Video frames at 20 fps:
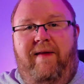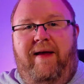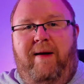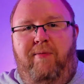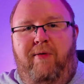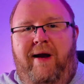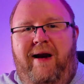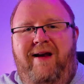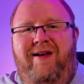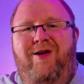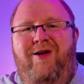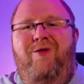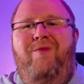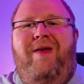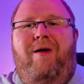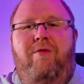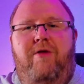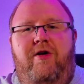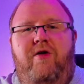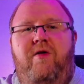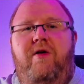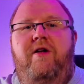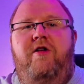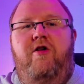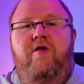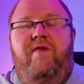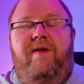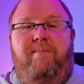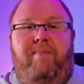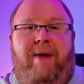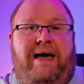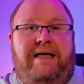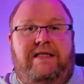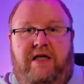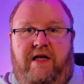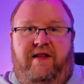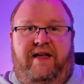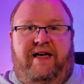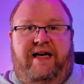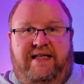they planning to do? They were doing to do
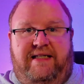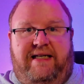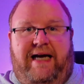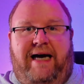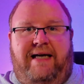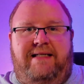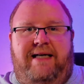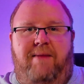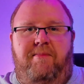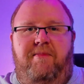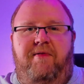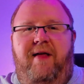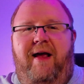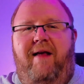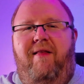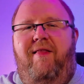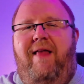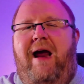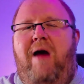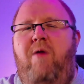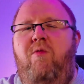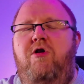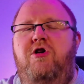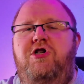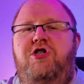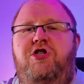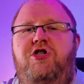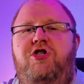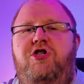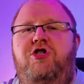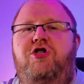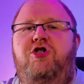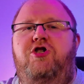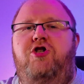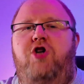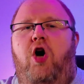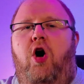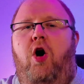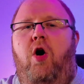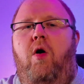basically the exact same thing. They were
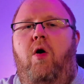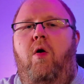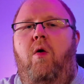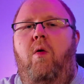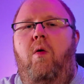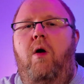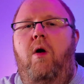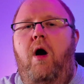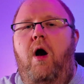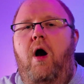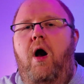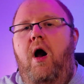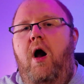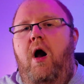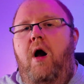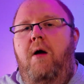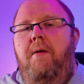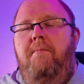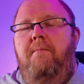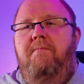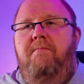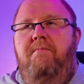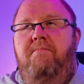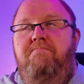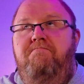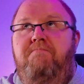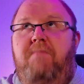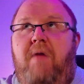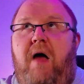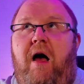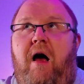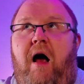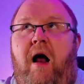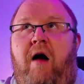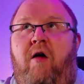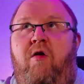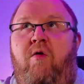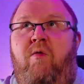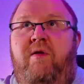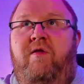so,
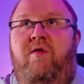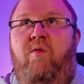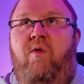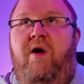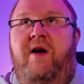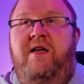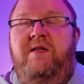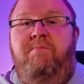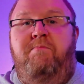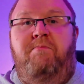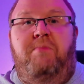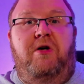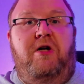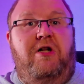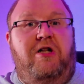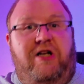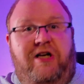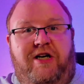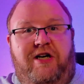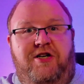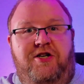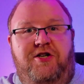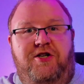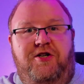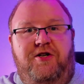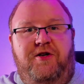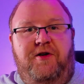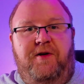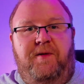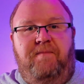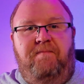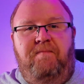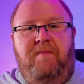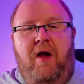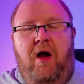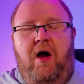I don't know what the word is, bullish